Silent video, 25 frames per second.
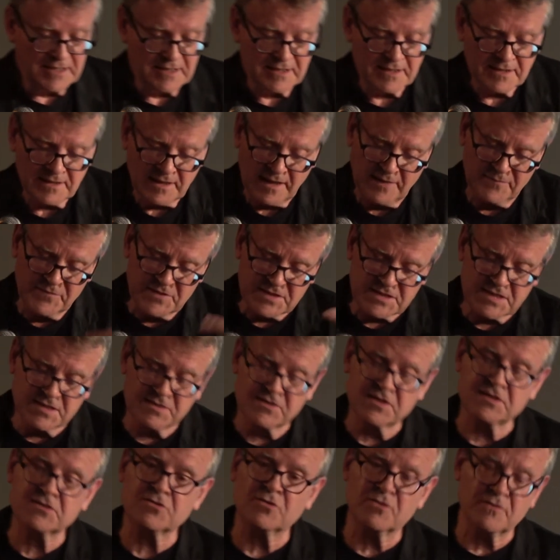And this is the
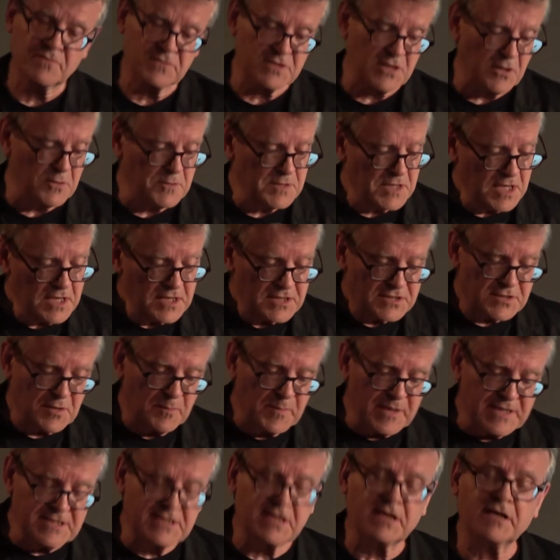sort of, so
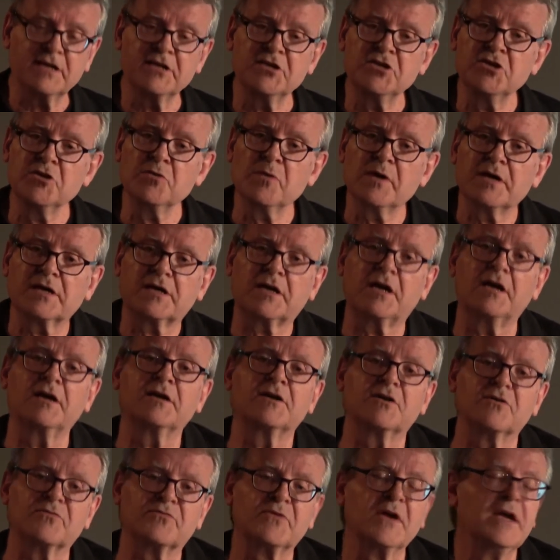basically you are kind
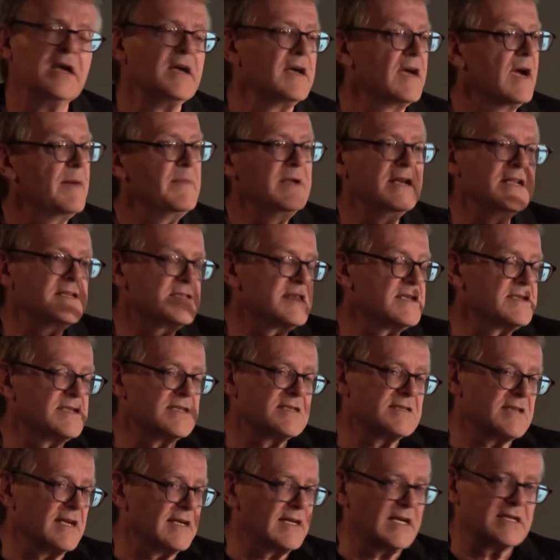of, I mean, this is
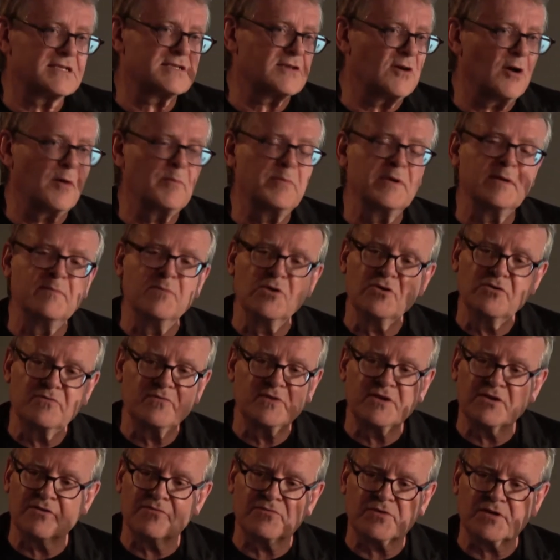like a zombie movie
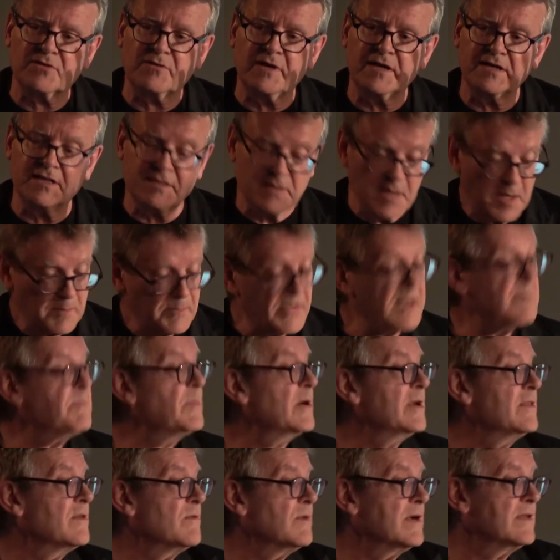of the greatest. By
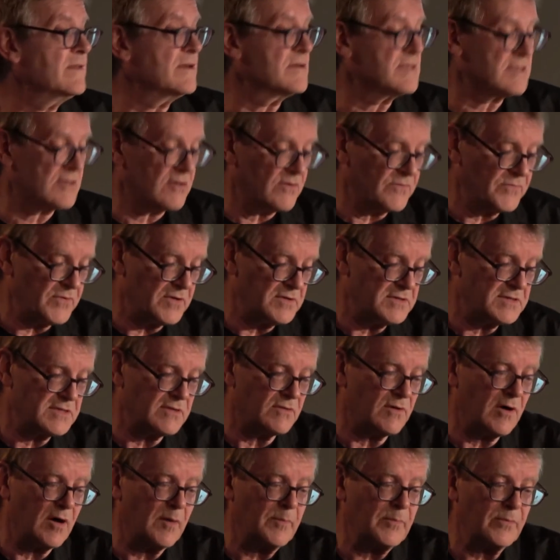the way, those cell phones are
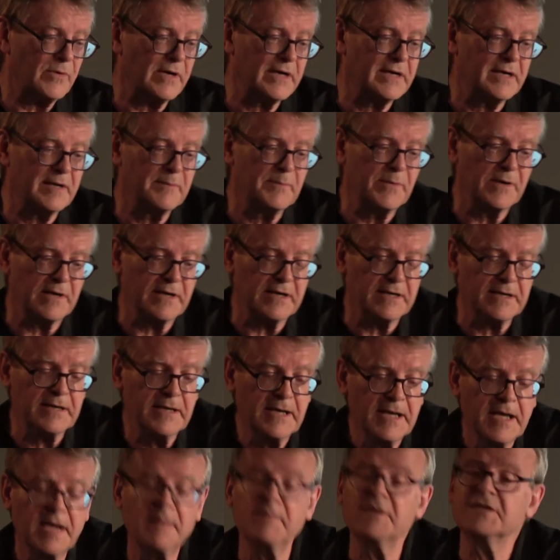operated by,
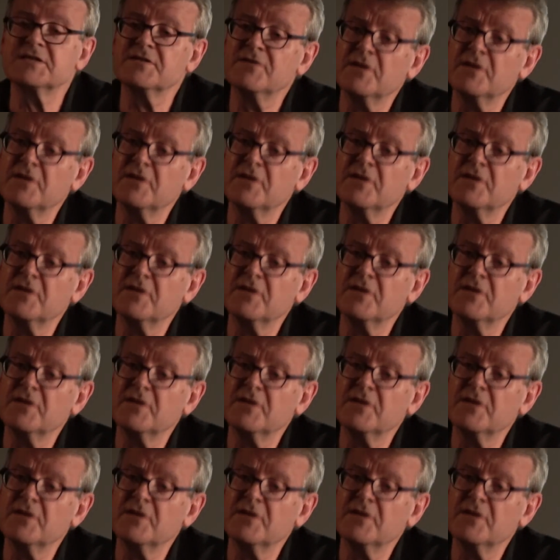imagine that